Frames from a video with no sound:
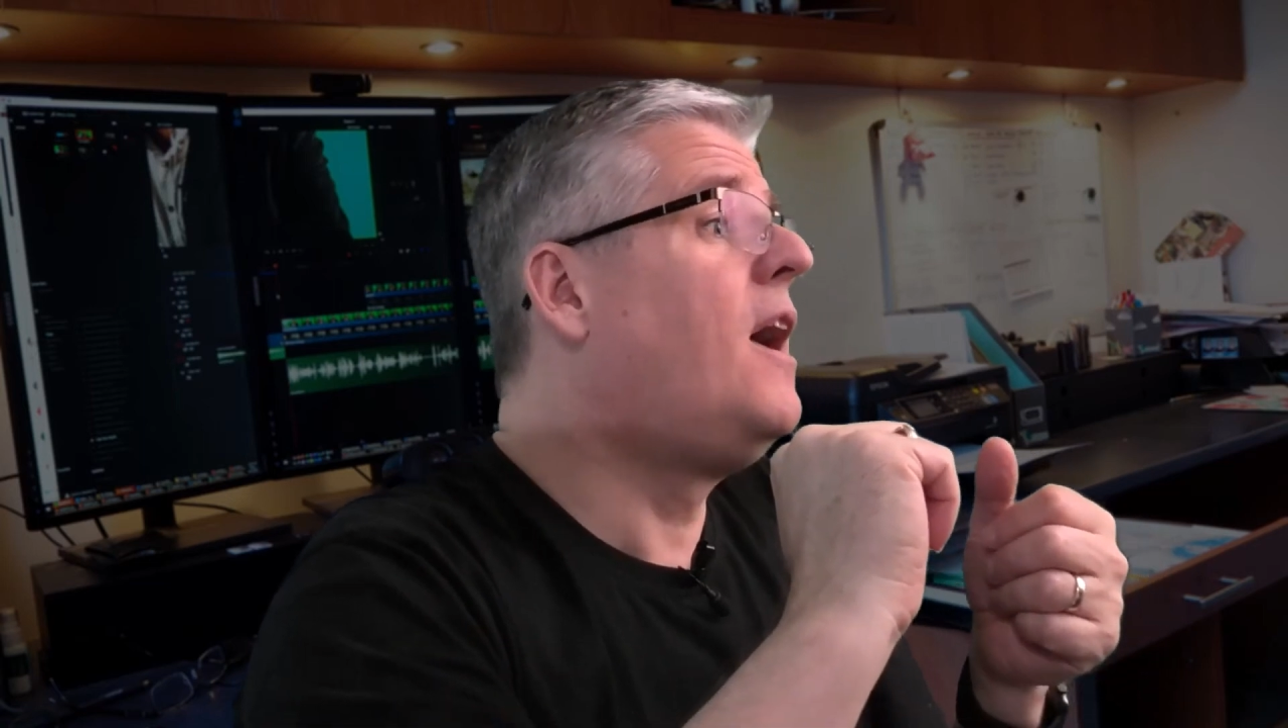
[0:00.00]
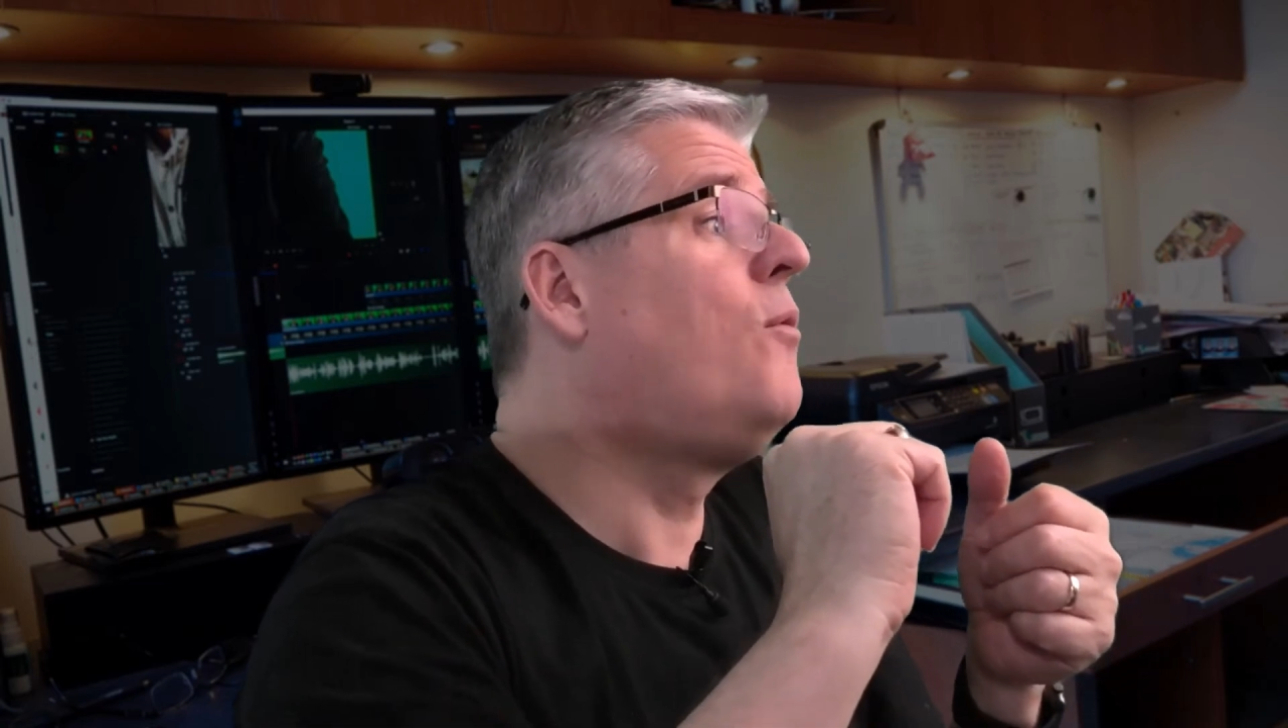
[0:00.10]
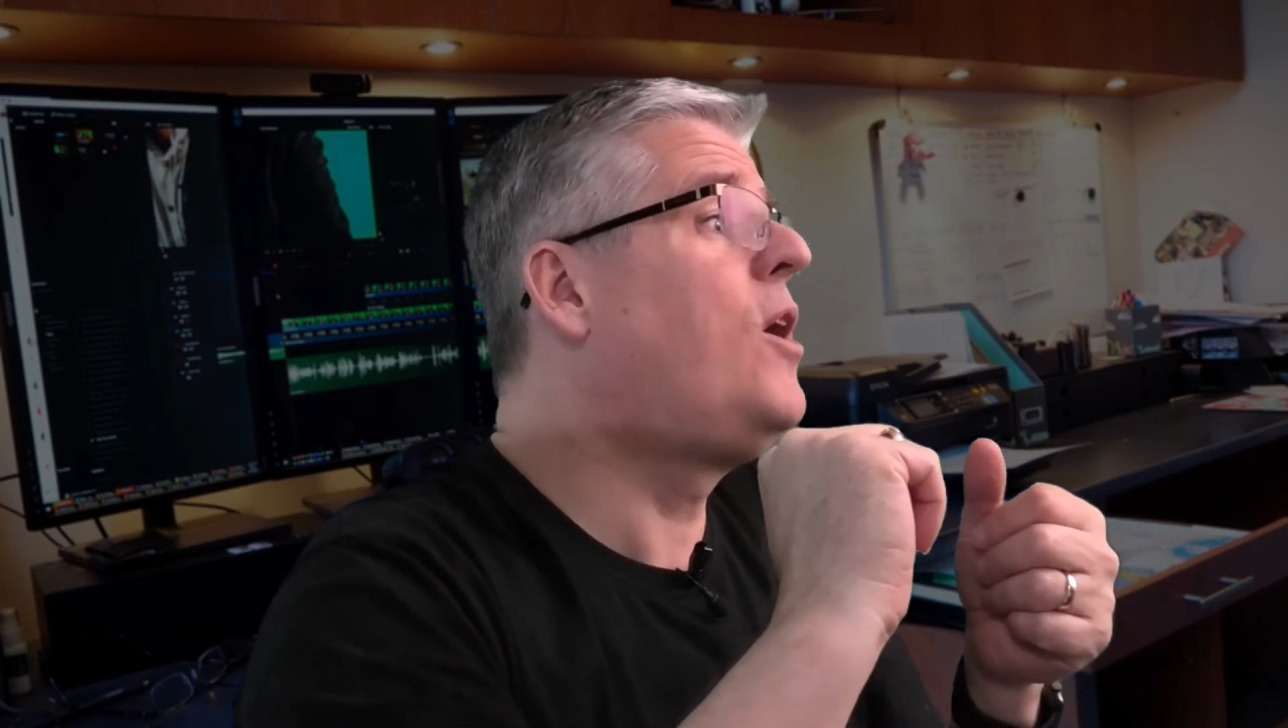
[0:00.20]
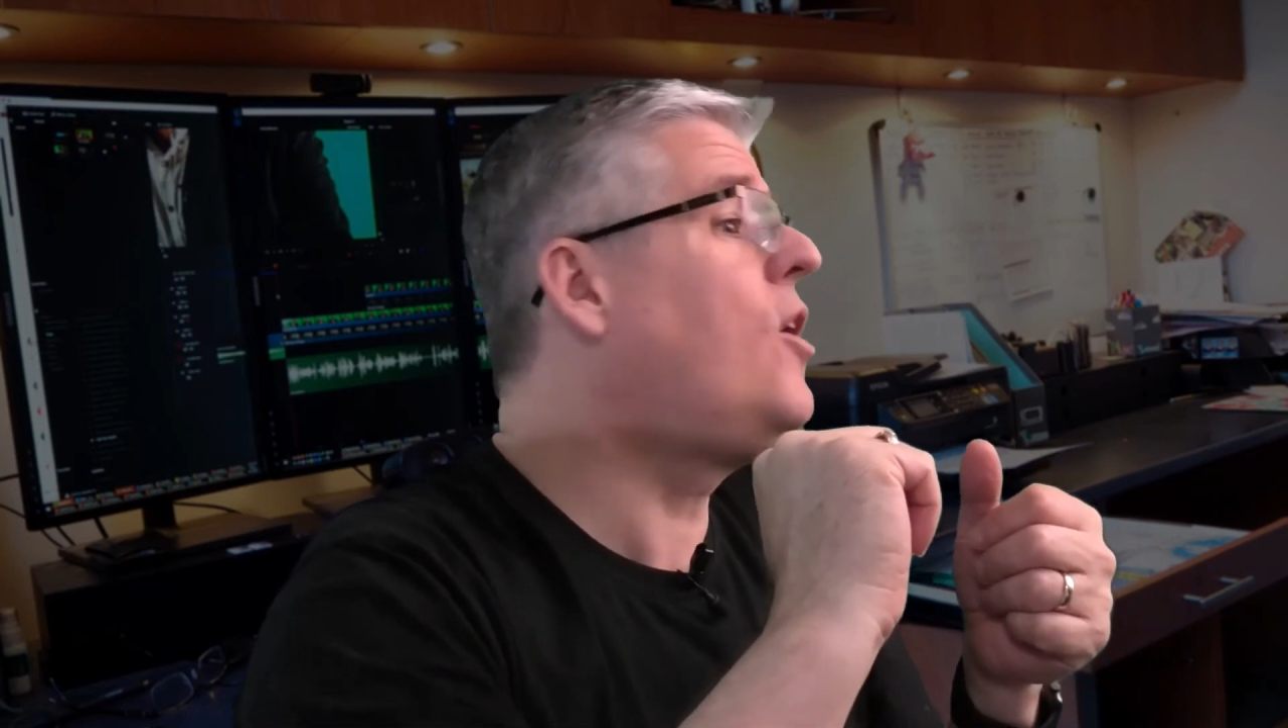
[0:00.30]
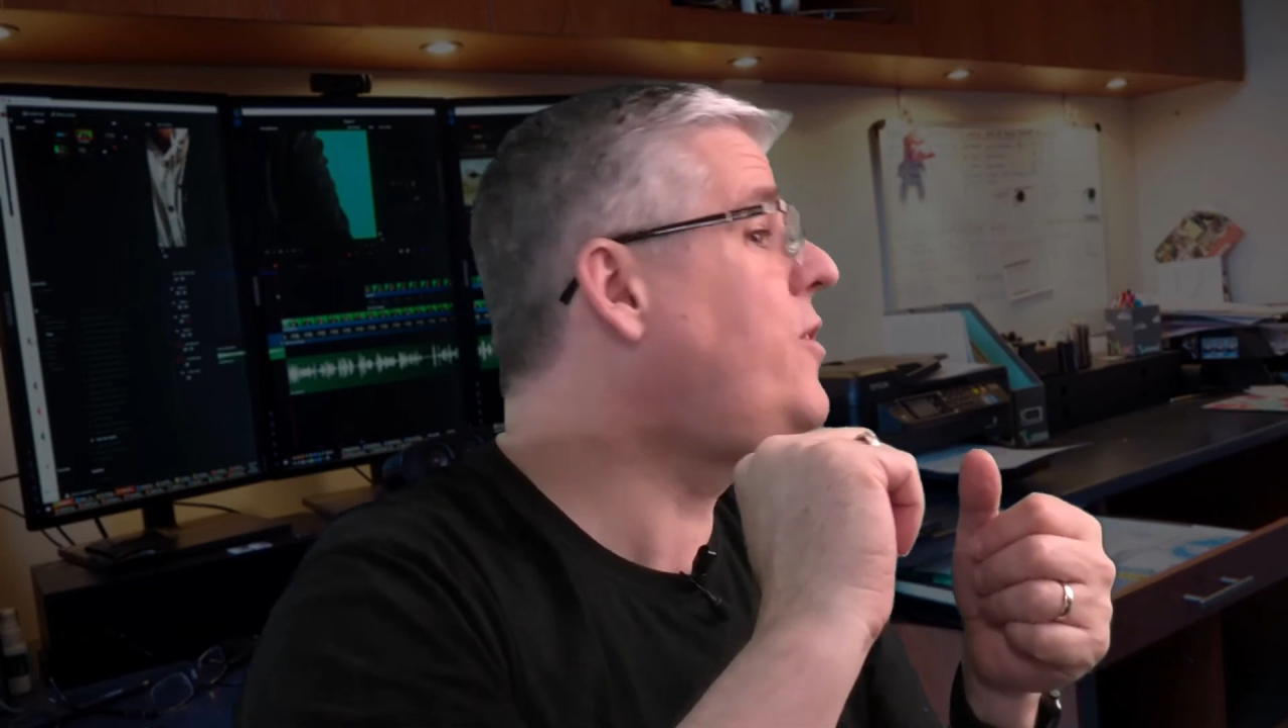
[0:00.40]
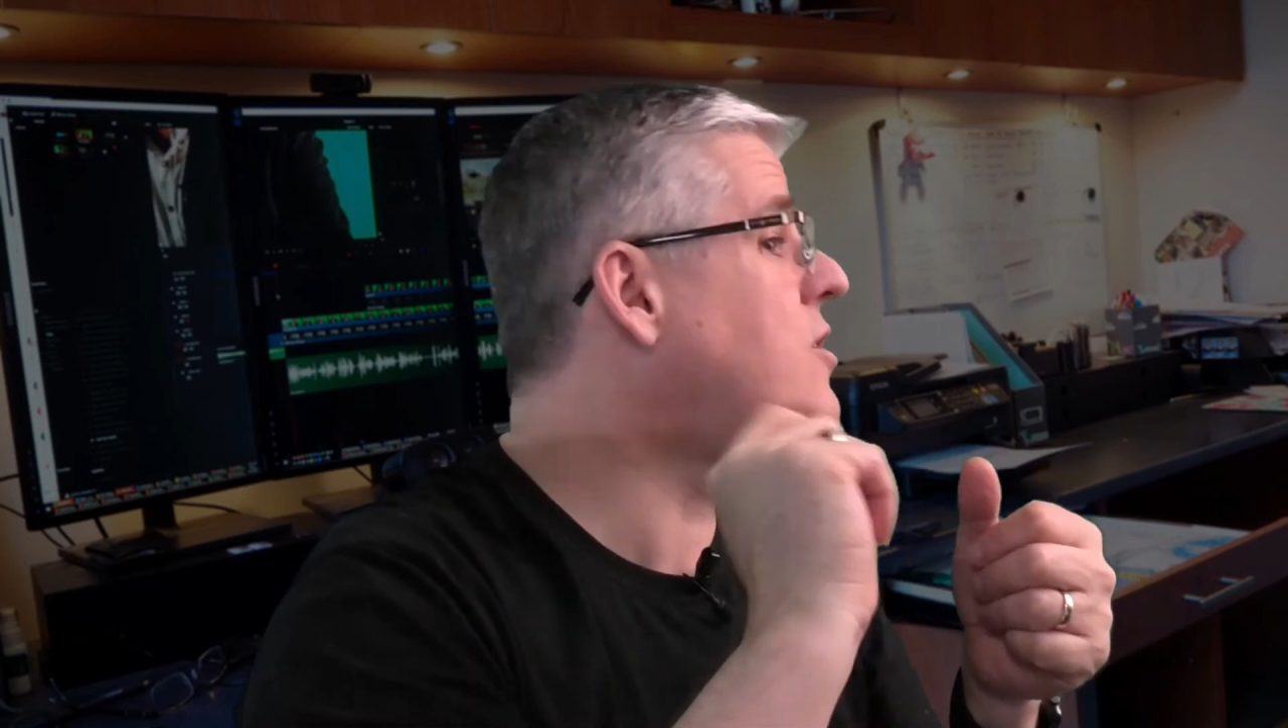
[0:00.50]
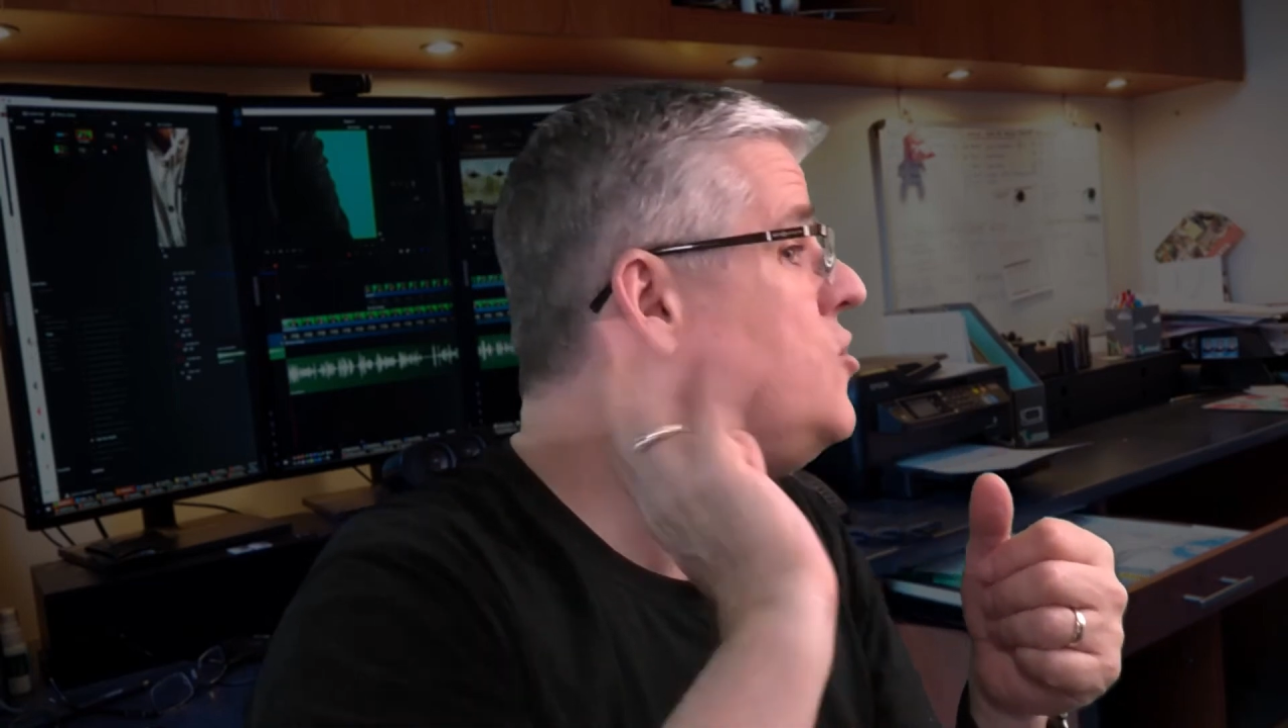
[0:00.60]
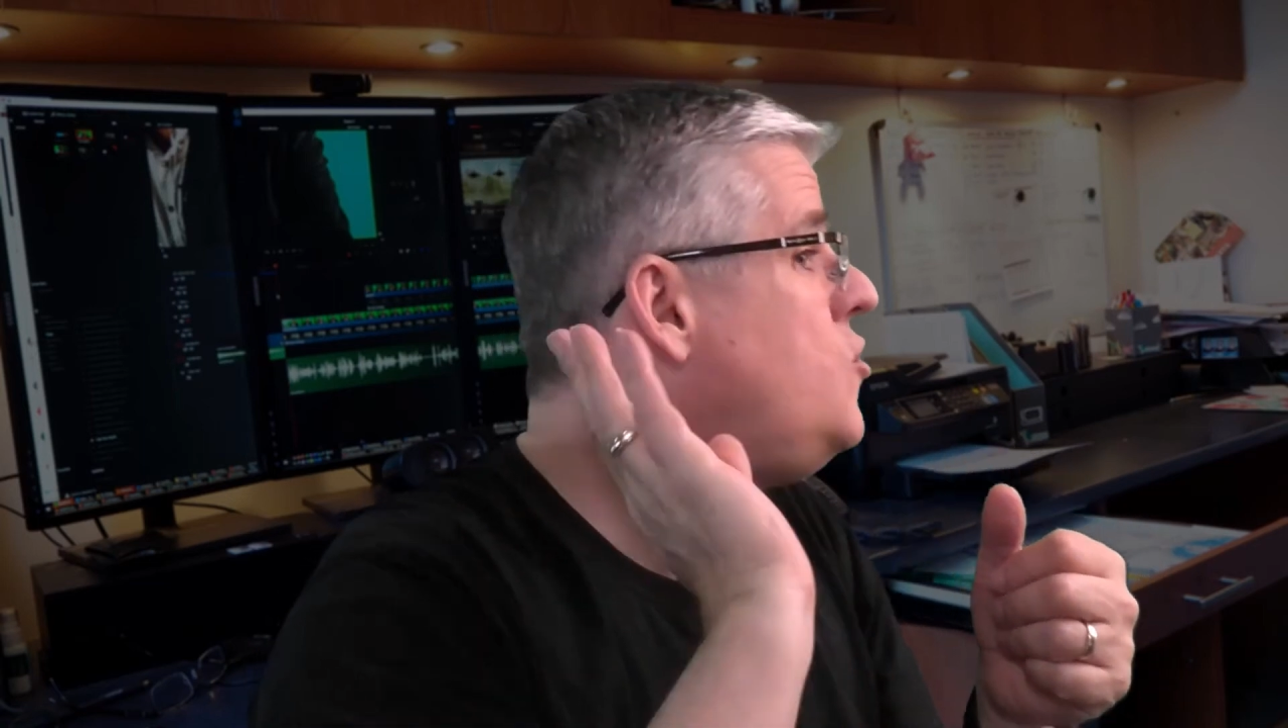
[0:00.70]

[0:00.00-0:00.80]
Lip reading: we heard this